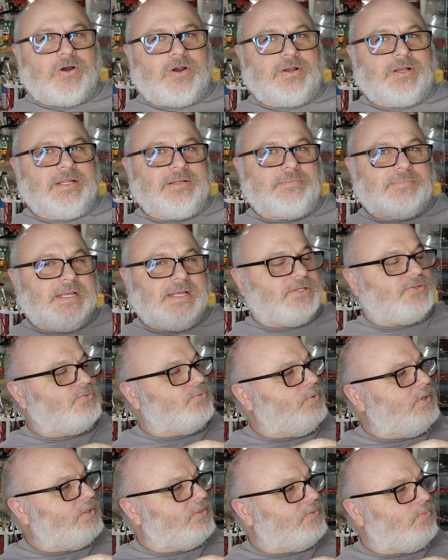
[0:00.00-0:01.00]
hardly mess
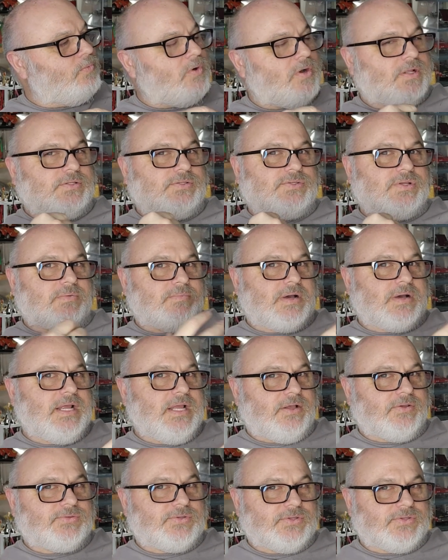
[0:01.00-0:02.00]
with what
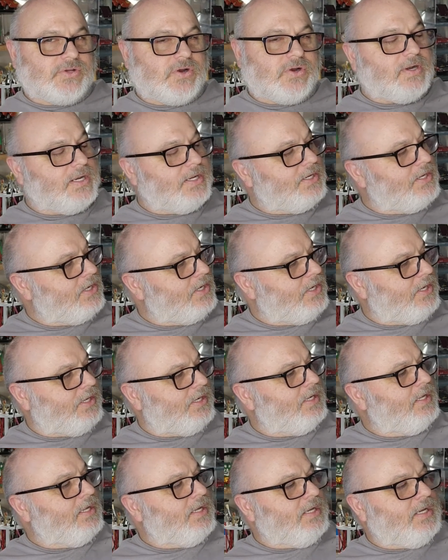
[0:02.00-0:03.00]
somebody else has already done.